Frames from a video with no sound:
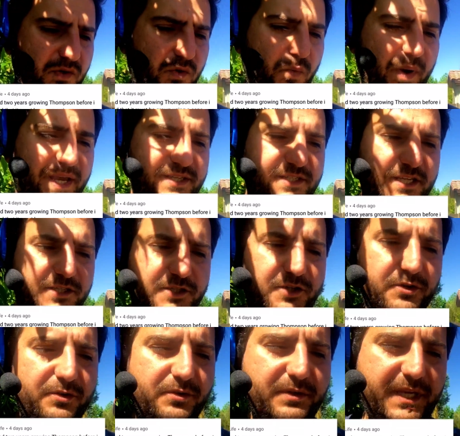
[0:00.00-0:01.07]
Wasted
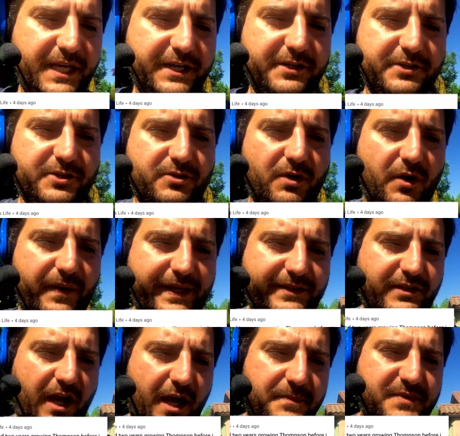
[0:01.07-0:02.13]
2 years growing
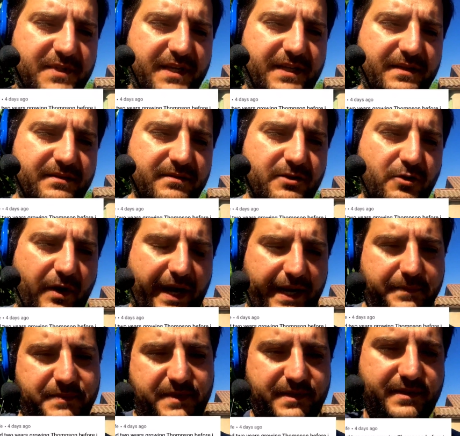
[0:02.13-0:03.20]
Thompson
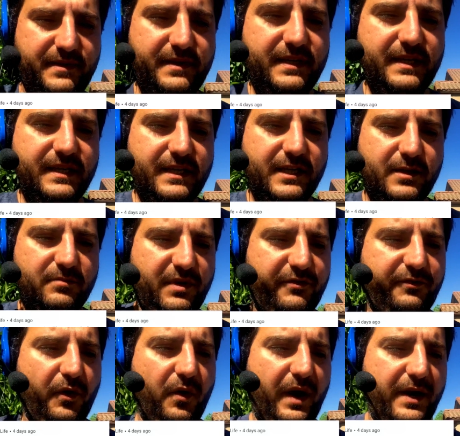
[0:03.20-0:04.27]
grapes
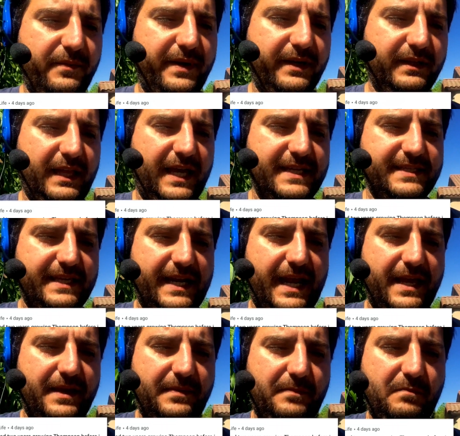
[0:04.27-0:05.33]
before I realized that
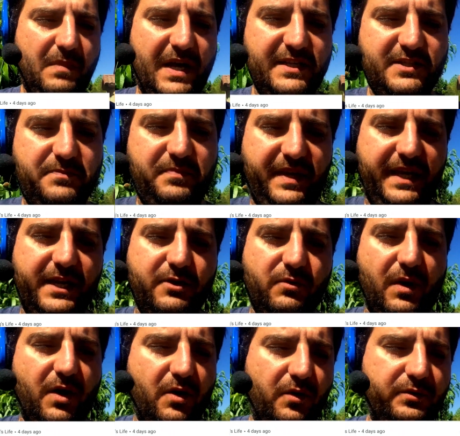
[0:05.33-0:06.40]
I must be
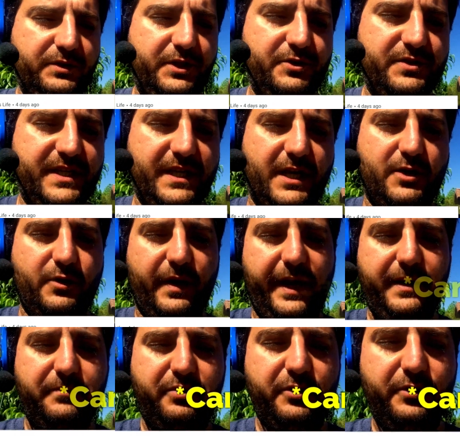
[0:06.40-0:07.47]
grown using a
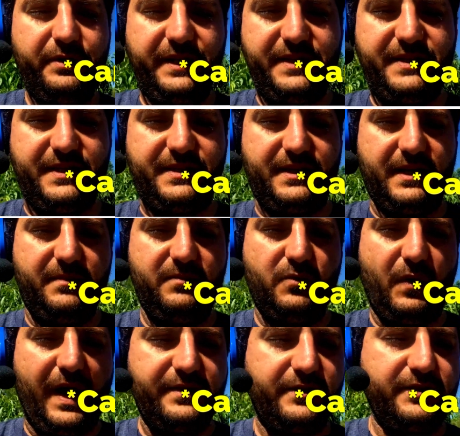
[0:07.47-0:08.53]
cane pruning system
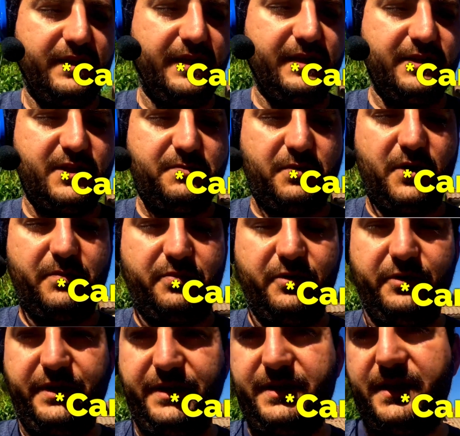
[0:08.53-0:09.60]
rather than a spur
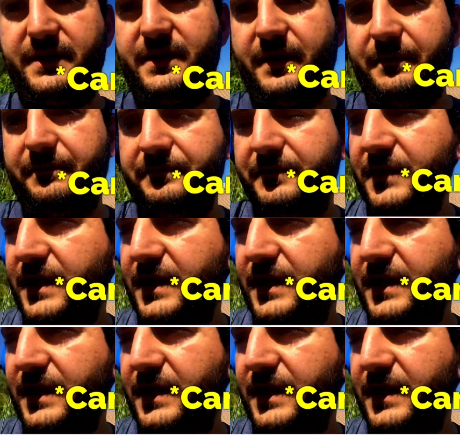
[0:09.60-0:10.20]
pruning system.